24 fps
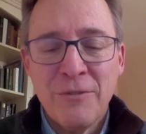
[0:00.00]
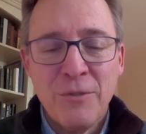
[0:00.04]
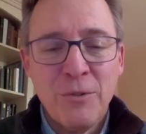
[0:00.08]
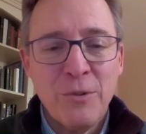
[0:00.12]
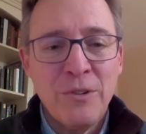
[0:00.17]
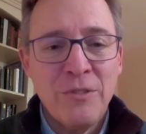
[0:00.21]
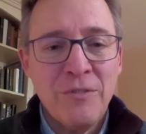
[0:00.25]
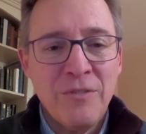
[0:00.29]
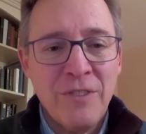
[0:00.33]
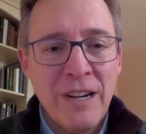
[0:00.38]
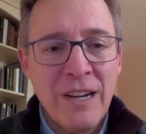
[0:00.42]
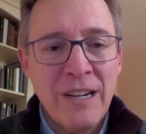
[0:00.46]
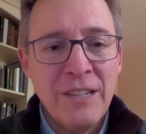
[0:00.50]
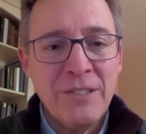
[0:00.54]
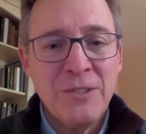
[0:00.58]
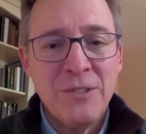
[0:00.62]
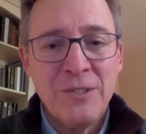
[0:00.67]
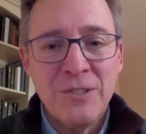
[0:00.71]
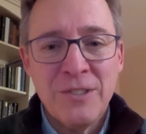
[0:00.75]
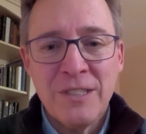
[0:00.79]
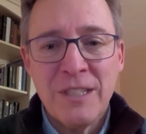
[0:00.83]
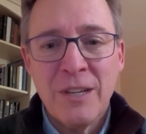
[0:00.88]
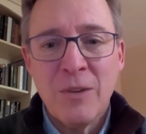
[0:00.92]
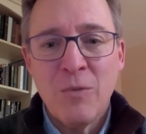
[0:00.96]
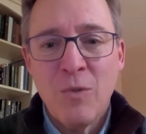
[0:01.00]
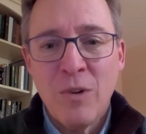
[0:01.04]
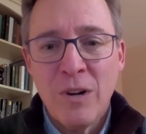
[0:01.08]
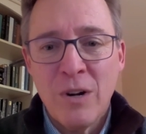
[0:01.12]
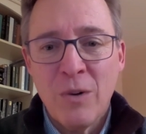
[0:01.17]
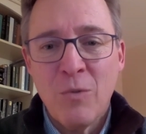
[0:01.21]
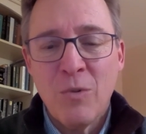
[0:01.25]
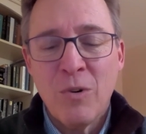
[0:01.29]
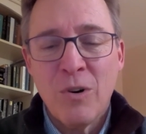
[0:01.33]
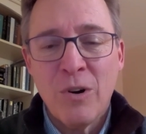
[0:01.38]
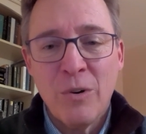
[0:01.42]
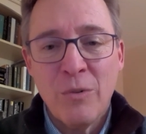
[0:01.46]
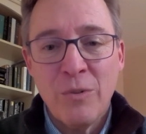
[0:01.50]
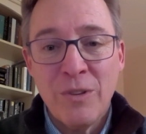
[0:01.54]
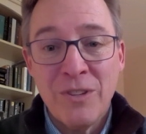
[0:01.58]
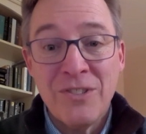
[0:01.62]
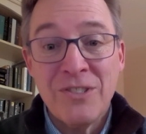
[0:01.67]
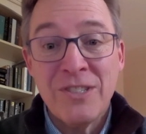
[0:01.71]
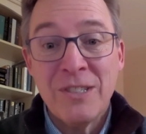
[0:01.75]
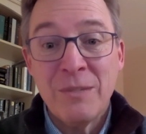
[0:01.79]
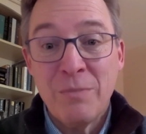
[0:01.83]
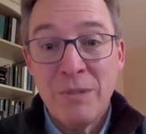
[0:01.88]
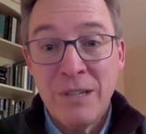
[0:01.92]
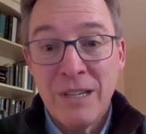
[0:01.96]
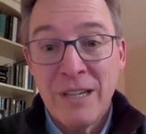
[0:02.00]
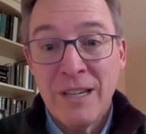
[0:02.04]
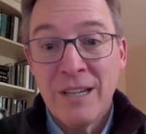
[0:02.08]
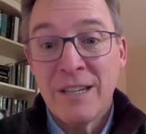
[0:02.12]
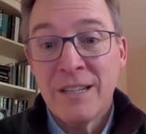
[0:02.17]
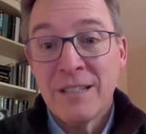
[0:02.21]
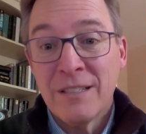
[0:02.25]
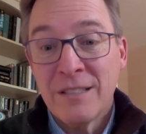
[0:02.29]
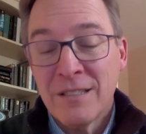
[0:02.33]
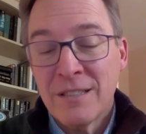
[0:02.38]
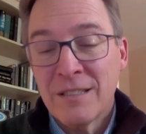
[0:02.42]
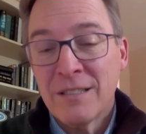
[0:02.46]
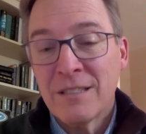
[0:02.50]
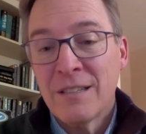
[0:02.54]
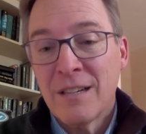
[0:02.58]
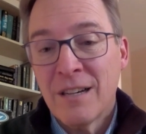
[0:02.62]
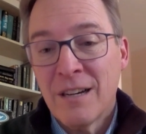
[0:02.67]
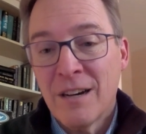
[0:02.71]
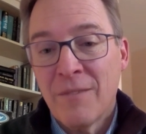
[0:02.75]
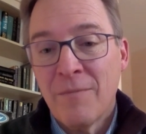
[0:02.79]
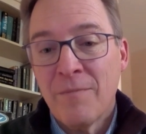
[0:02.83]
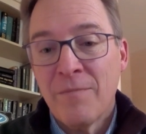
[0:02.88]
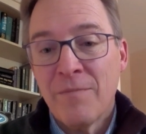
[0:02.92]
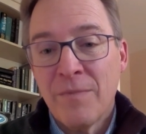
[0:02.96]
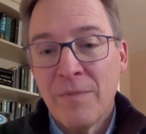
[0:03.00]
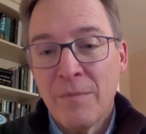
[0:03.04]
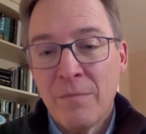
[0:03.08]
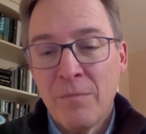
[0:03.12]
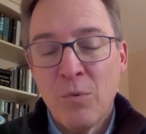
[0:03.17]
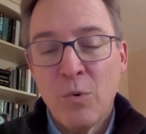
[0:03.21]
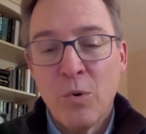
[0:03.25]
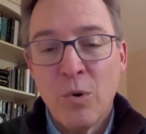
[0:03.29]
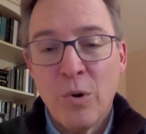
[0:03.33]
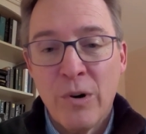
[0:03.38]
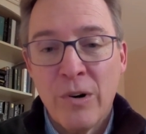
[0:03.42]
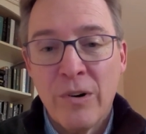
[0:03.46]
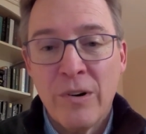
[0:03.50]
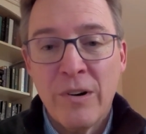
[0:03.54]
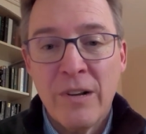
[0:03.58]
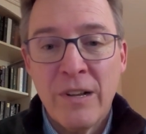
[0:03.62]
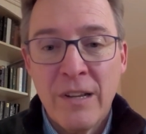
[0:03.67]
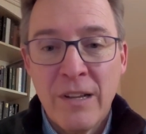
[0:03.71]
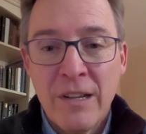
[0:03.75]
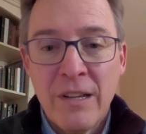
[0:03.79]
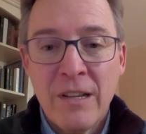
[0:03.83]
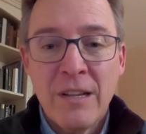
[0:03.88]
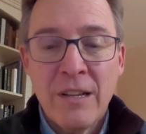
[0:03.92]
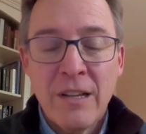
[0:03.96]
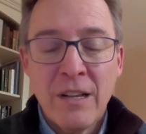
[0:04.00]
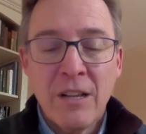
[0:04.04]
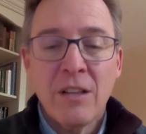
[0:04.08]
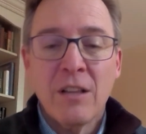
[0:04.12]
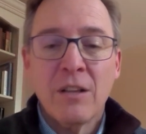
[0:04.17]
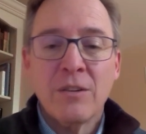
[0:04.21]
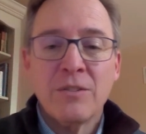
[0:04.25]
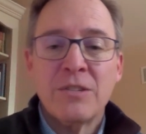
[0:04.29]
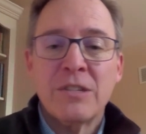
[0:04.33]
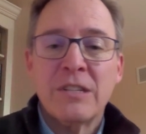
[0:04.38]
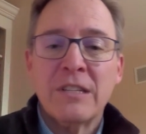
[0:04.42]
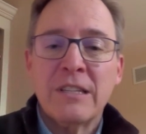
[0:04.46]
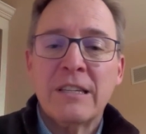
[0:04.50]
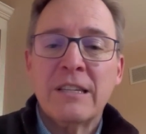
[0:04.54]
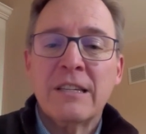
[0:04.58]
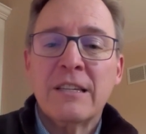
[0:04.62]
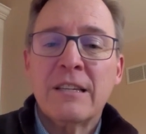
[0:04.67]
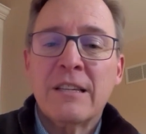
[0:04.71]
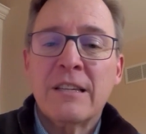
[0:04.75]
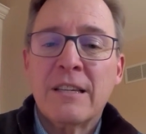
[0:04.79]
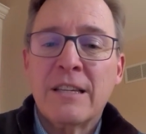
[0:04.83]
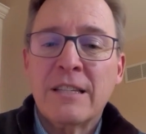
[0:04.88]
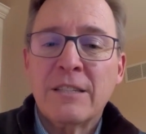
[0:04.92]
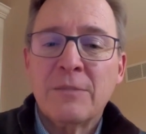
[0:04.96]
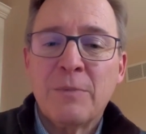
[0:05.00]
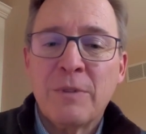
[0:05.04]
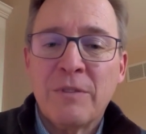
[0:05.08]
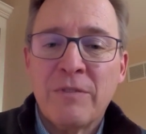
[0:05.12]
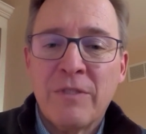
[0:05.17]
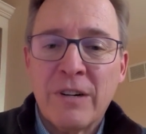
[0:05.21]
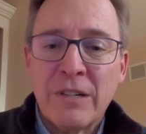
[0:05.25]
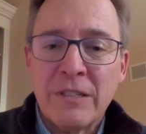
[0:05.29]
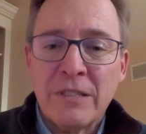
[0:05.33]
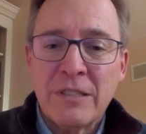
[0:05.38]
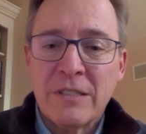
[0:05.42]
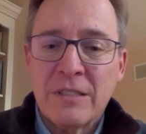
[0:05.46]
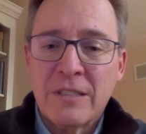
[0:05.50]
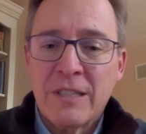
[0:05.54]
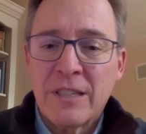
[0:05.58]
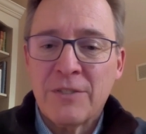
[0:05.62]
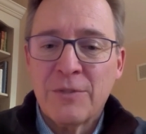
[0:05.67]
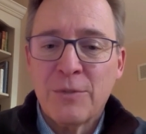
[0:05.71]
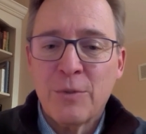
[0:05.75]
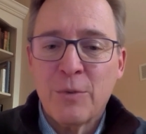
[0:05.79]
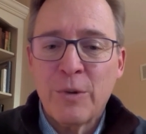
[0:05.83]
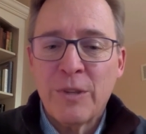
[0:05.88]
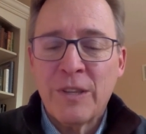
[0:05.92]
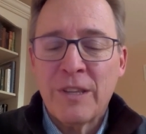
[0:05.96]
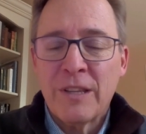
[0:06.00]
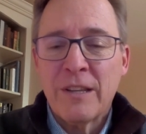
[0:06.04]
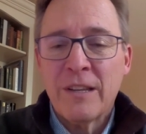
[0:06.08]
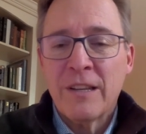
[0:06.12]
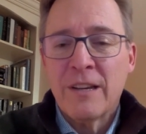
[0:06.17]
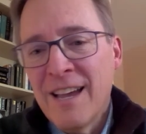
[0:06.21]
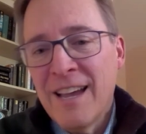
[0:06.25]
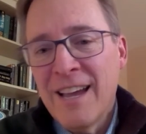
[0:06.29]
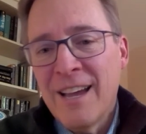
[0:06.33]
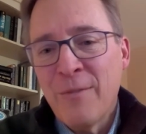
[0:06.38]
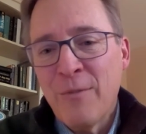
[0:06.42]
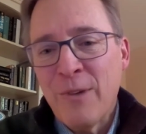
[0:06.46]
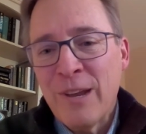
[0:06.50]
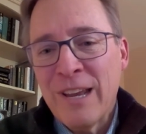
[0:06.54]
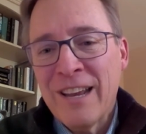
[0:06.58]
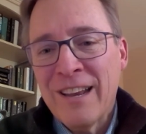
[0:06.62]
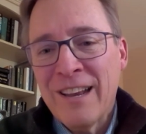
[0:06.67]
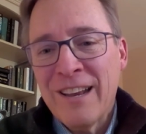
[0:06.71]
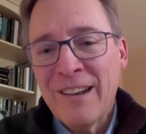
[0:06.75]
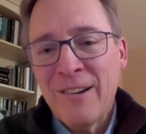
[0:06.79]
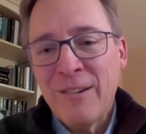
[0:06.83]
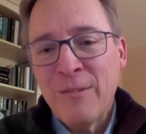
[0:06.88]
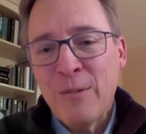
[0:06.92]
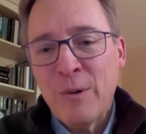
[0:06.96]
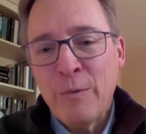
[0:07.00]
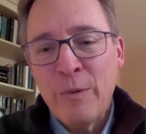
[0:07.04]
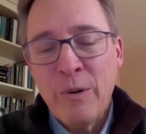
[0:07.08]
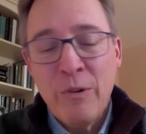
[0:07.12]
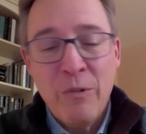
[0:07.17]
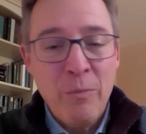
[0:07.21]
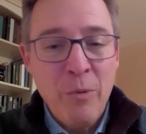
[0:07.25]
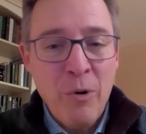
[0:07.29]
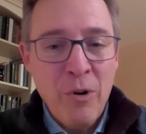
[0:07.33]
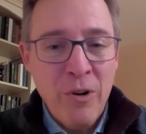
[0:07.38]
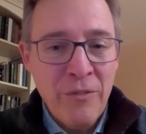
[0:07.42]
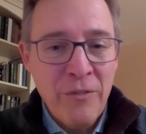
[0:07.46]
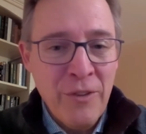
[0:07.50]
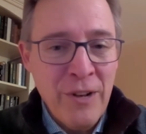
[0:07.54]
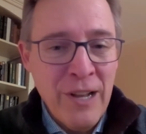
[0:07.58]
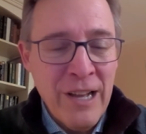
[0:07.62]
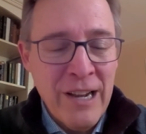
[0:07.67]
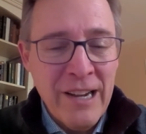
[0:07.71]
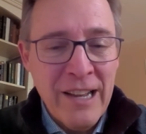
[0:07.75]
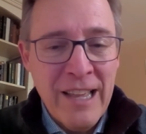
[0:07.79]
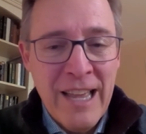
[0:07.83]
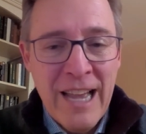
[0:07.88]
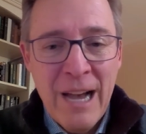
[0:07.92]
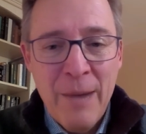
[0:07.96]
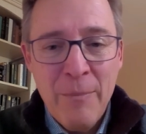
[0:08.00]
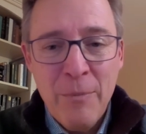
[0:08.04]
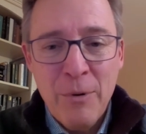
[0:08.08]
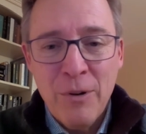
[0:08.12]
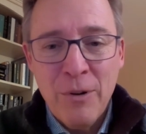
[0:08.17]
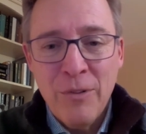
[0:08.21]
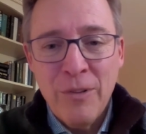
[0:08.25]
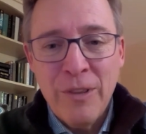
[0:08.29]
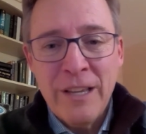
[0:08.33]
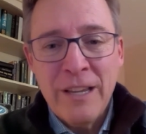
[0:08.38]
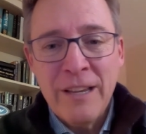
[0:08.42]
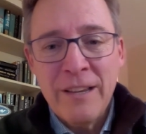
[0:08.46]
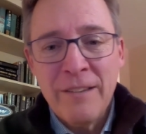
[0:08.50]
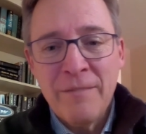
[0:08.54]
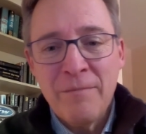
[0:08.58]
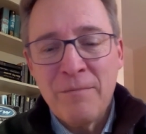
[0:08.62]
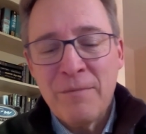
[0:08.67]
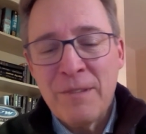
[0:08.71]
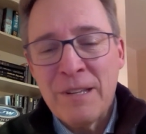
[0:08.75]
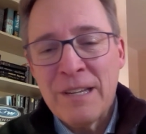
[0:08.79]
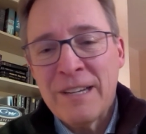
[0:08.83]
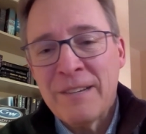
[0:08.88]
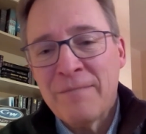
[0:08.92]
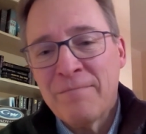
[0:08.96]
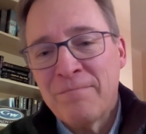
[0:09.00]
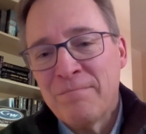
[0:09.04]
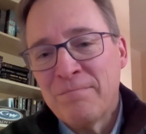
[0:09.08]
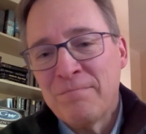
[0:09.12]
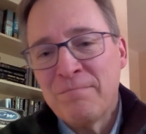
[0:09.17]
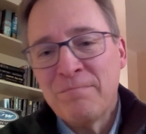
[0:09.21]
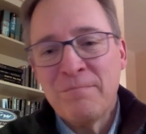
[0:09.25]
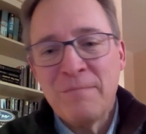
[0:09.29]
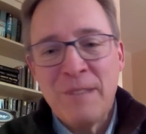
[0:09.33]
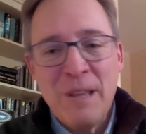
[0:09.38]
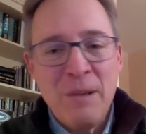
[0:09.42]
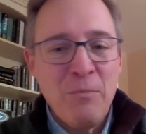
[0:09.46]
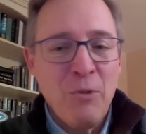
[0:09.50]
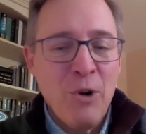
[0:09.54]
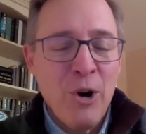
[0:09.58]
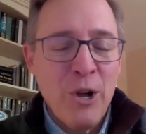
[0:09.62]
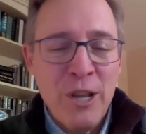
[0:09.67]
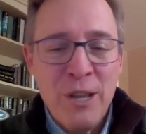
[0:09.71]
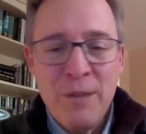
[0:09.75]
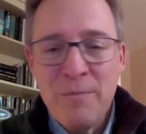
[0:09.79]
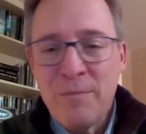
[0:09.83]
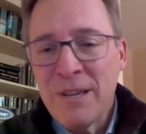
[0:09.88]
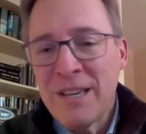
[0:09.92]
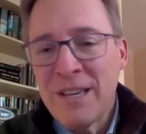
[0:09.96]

for advisors that want to work with CPAs more closely. He's been very successful with it. And when we were part of United Capital, they brought him